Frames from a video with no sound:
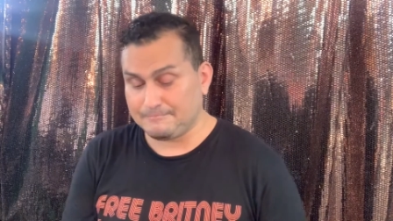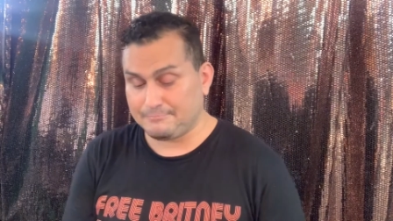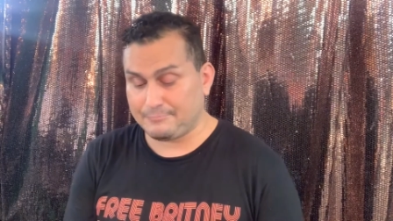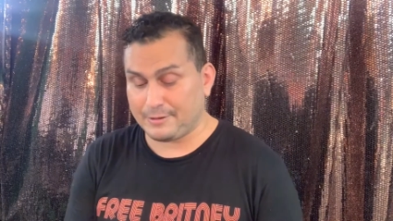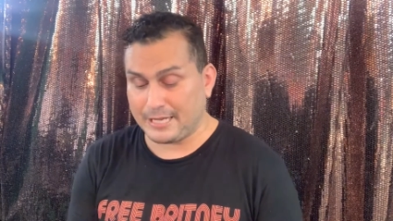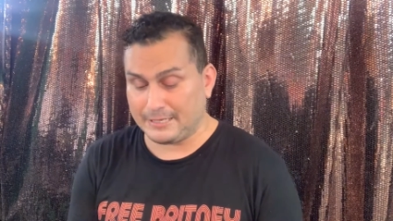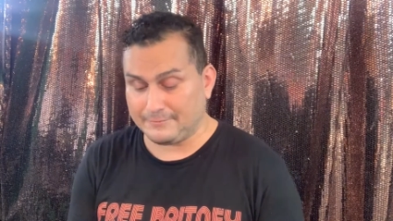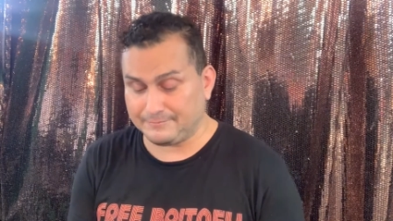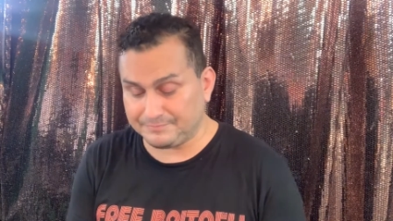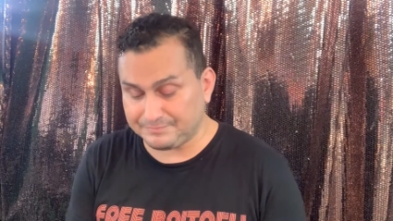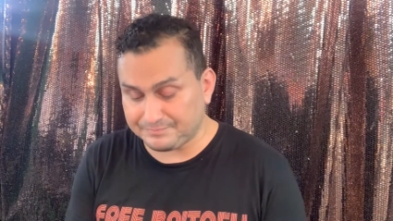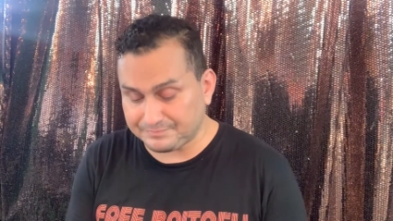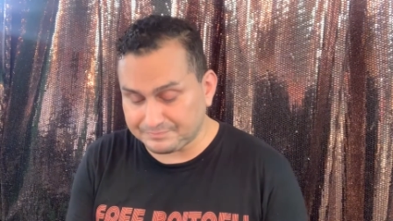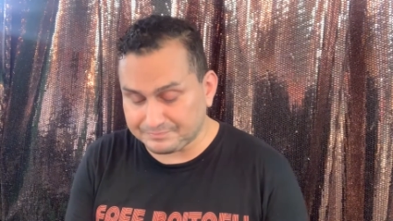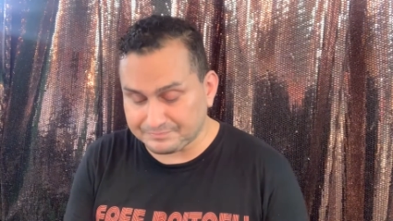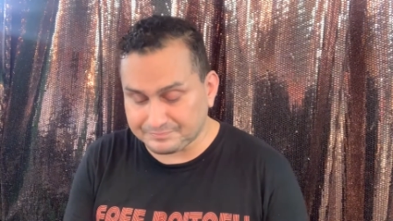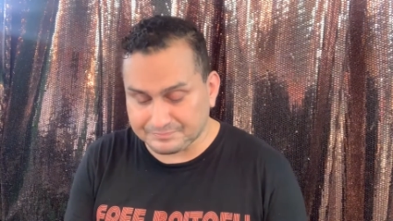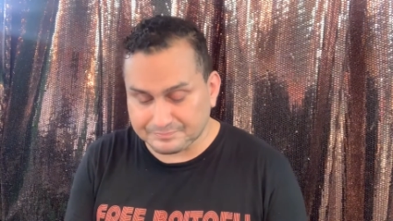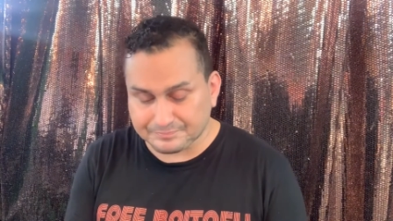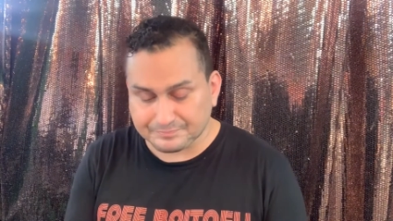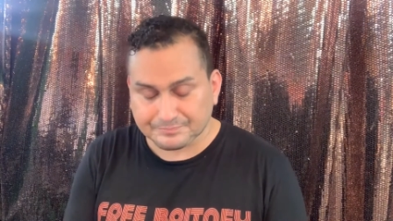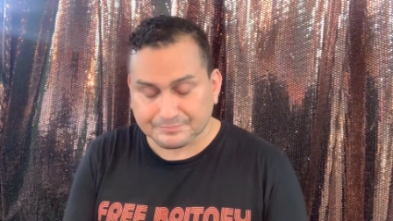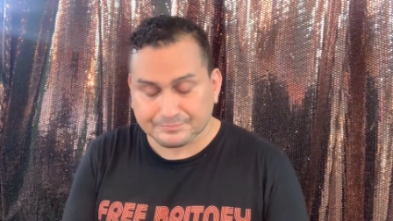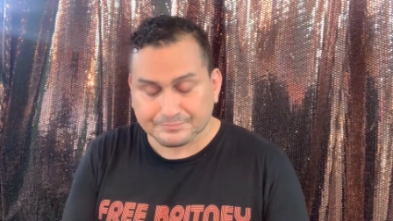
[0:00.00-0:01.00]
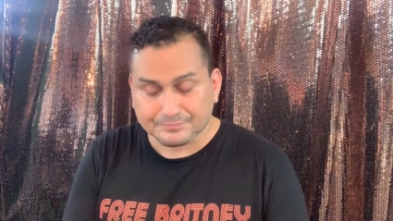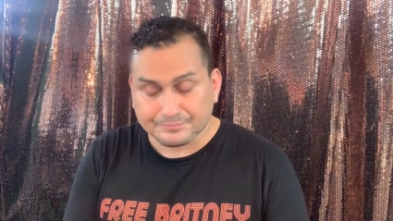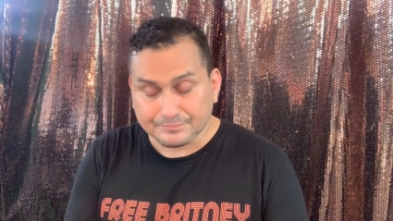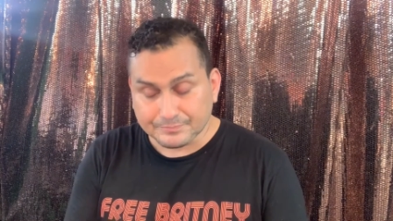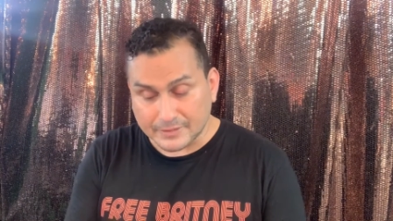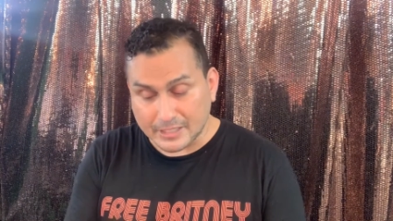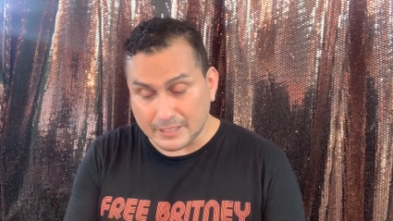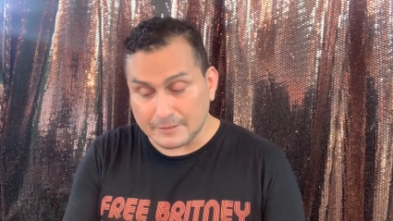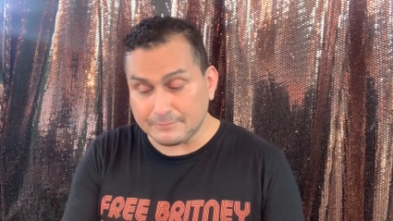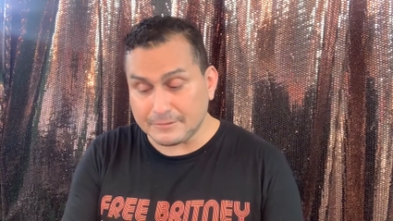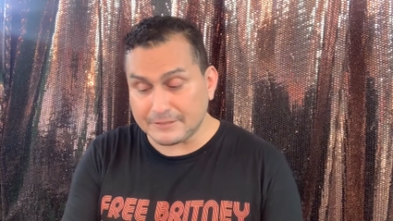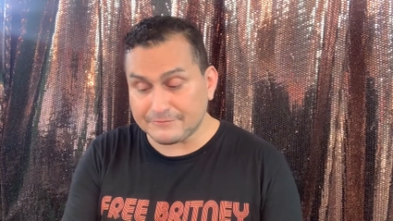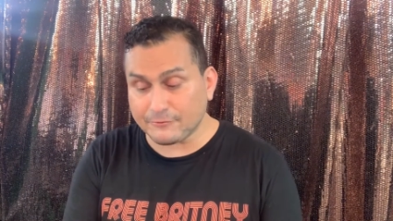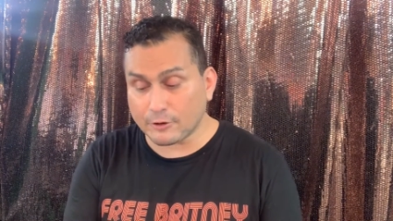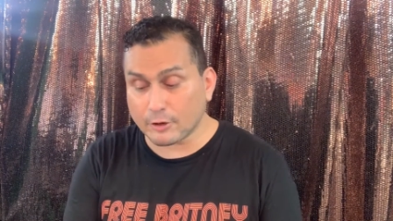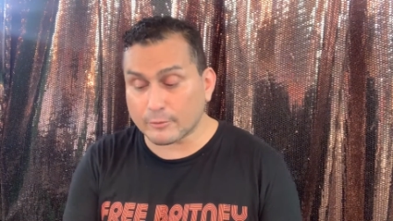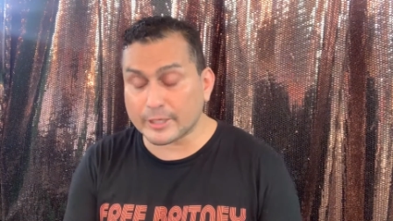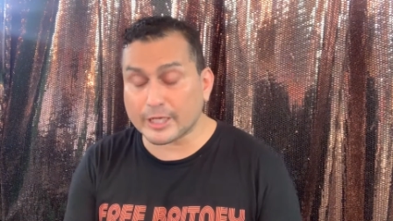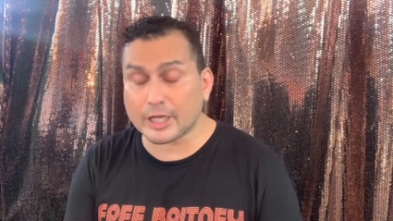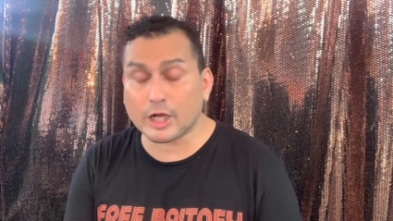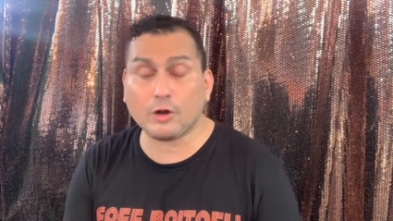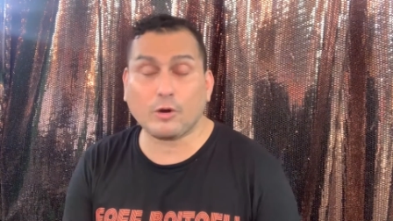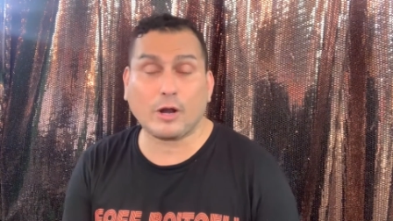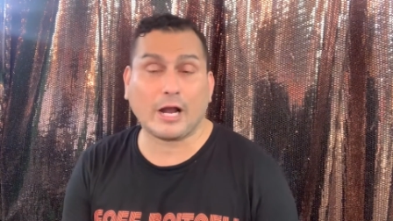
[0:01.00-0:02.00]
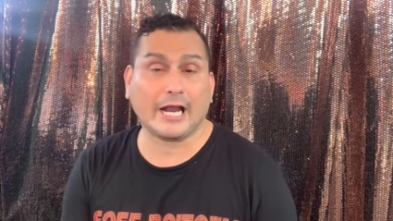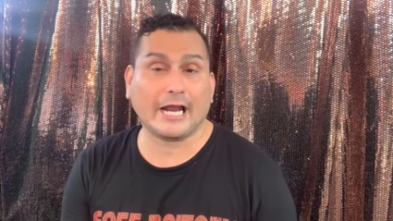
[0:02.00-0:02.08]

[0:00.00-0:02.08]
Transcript: But before we go,